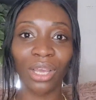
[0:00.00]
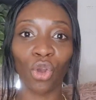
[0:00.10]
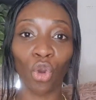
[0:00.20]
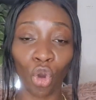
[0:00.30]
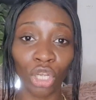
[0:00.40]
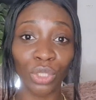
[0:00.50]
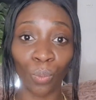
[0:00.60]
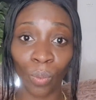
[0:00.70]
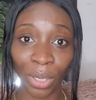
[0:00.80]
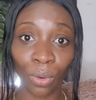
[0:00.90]
God
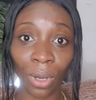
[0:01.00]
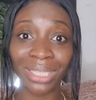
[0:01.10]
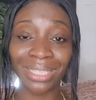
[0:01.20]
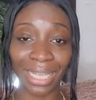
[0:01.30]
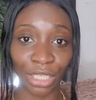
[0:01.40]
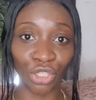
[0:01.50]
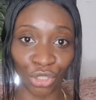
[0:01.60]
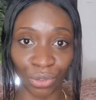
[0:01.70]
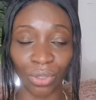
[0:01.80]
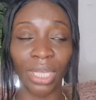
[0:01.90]
will send
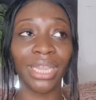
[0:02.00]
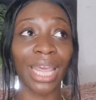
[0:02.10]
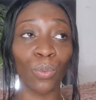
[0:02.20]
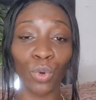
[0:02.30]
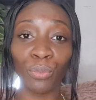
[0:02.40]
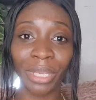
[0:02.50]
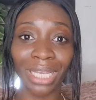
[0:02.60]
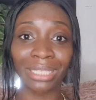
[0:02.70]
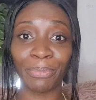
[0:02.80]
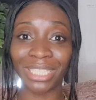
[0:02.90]
you. there will be a
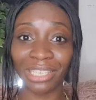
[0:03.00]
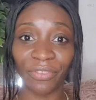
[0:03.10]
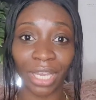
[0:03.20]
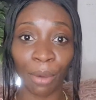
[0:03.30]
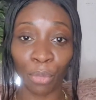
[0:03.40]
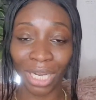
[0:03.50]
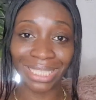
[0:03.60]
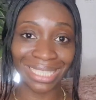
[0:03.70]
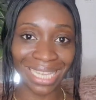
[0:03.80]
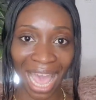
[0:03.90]
specific
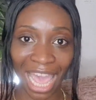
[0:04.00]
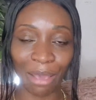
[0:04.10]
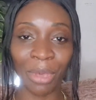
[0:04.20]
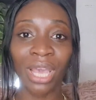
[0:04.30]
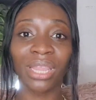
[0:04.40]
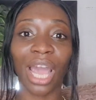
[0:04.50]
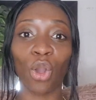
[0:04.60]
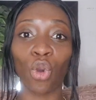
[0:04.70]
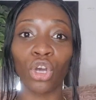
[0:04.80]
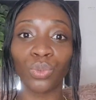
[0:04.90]
appointed time that
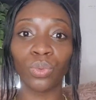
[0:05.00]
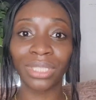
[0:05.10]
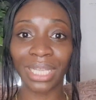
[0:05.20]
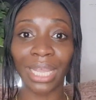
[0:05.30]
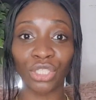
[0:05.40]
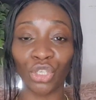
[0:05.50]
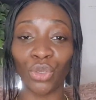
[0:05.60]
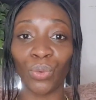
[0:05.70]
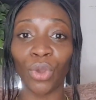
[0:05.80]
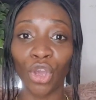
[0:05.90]
God will say to
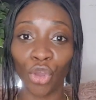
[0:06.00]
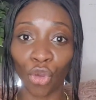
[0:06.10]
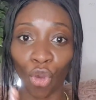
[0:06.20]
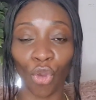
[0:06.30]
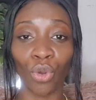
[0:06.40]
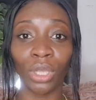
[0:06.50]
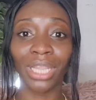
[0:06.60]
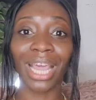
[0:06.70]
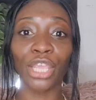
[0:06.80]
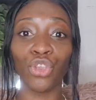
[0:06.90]
you, go,
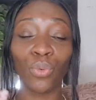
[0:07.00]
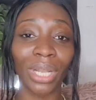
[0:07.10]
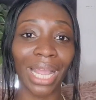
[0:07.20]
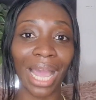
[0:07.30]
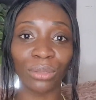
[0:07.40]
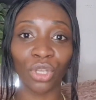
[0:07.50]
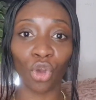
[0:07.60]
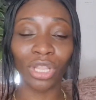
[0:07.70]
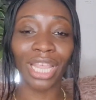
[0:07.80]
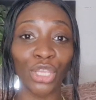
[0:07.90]
that you will encounter
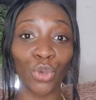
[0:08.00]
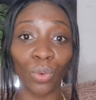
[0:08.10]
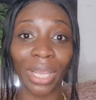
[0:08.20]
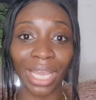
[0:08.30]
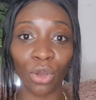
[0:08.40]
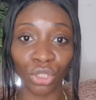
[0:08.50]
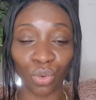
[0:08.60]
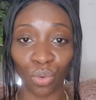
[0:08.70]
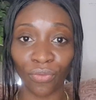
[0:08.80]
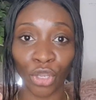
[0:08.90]
God, you will hear God's
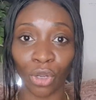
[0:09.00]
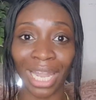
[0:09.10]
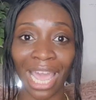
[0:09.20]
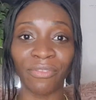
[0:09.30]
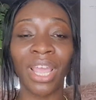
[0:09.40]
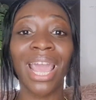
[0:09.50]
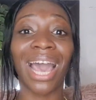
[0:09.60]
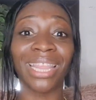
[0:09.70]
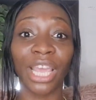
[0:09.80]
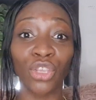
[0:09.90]
call for your life,
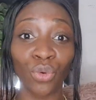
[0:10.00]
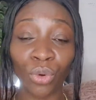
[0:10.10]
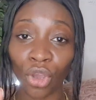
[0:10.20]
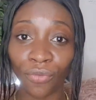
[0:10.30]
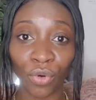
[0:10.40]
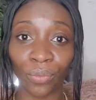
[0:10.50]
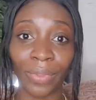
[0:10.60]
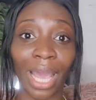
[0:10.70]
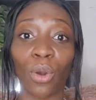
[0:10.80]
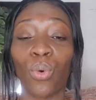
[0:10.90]
and that you will go forth with
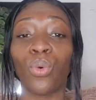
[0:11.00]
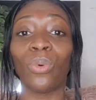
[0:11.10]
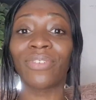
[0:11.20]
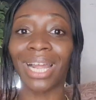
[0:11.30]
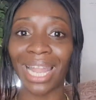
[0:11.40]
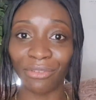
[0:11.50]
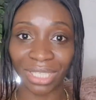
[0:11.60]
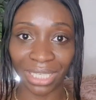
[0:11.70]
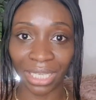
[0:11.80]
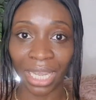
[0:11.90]
that call with
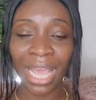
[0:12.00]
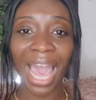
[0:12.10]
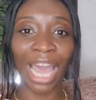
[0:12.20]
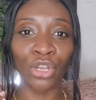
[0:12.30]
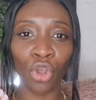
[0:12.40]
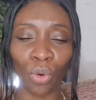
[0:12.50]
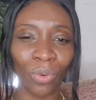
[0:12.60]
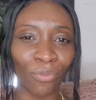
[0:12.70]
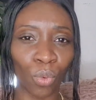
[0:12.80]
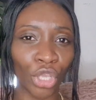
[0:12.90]
clarity and not
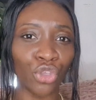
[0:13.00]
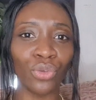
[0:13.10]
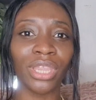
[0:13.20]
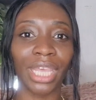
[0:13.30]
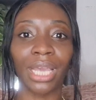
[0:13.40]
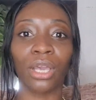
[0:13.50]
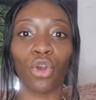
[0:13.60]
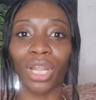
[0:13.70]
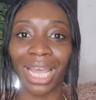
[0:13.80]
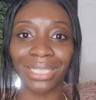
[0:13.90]
with what you think
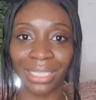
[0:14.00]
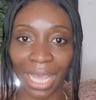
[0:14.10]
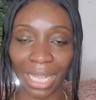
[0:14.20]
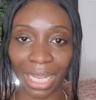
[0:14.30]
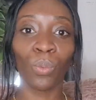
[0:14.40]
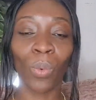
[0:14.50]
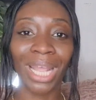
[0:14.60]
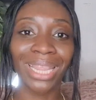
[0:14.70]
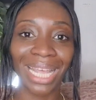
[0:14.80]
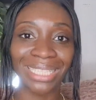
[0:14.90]
God has said.
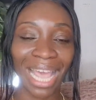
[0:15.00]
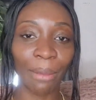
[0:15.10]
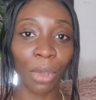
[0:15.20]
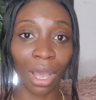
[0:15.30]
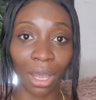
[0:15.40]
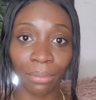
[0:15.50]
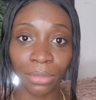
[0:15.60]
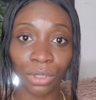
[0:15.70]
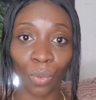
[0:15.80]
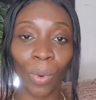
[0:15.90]
When that time
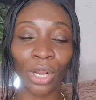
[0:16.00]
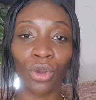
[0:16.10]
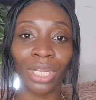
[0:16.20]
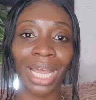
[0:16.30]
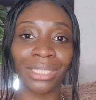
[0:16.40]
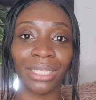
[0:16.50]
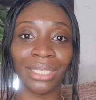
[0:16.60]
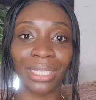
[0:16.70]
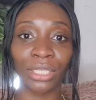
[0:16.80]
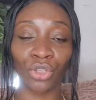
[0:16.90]
comes, when God actually
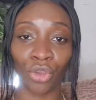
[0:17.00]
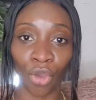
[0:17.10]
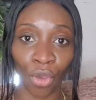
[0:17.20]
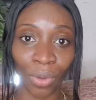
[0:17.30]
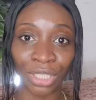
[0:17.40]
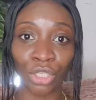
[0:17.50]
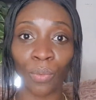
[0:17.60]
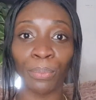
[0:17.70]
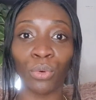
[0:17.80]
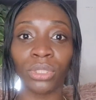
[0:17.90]
says go, it's so
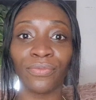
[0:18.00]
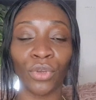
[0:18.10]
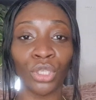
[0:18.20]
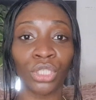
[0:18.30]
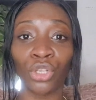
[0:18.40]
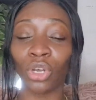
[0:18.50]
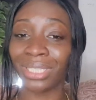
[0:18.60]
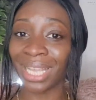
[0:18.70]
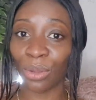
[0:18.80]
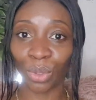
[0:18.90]
important for you to not
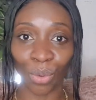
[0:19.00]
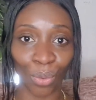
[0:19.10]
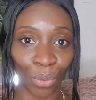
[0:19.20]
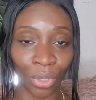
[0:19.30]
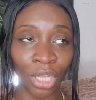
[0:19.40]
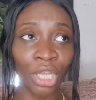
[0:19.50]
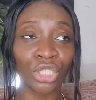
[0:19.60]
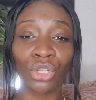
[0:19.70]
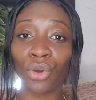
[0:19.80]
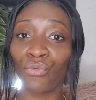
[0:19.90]
doubt the call,
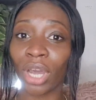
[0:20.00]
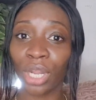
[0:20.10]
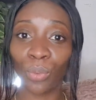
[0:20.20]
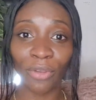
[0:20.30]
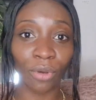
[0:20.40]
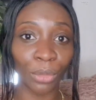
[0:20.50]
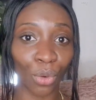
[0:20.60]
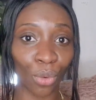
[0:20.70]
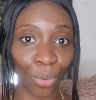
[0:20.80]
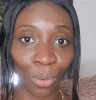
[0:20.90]
to not run away from the
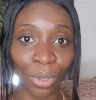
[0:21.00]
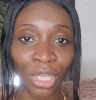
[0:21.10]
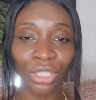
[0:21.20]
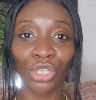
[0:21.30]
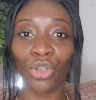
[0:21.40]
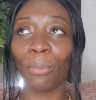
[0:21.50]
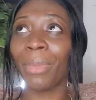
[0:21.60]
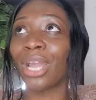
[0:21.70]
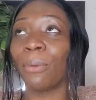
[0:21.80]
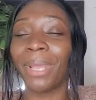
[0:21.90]
call, to not
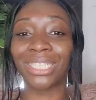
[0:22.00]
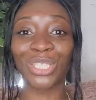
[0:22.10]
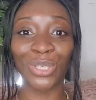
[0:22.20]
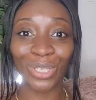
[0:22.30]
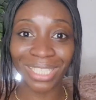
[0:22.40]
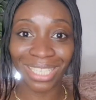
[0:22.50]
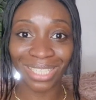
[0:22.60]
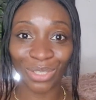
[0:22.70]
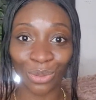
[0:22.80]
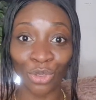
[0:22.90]
make up
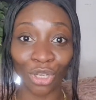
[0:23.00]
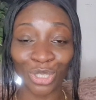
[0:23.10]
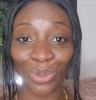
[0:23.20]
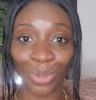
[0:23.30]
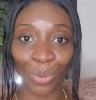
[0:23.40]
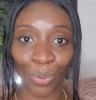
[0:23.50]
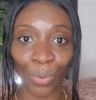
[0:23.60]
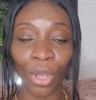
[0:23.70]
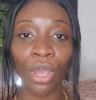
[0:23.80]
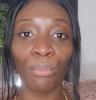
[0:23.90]
excuses to not do the
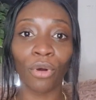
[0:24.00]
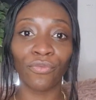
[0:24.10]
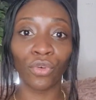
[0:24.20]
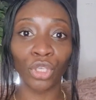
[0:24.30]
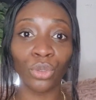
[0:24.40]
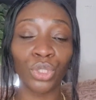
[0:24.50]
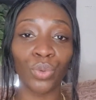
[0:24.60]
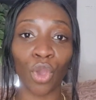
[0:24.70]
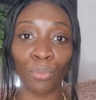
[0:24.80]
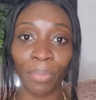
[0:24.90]
call, but for you to
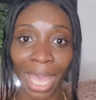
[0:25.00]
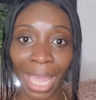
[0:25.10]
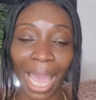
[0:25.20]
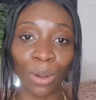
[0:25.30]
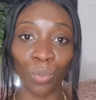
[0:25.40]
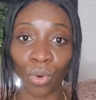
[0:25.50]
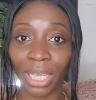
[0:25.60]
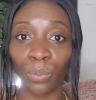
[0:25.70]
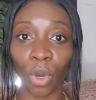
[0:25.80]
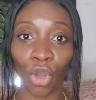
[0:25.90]
obey and walk
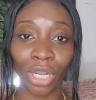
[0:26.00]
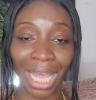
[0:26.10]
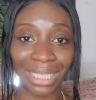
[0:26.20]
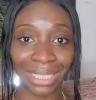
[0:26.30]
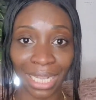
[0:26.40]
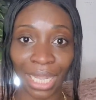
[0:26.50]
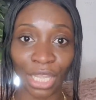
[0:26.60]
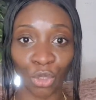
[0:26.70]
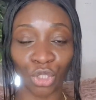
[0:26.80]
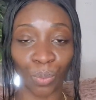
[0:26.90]
in what God has said that
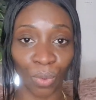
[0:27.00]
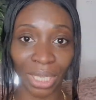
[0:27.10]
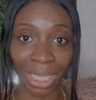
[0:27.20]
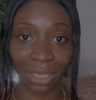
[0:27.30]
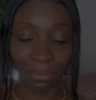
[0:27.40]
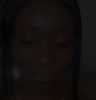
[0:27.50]
you should walk in.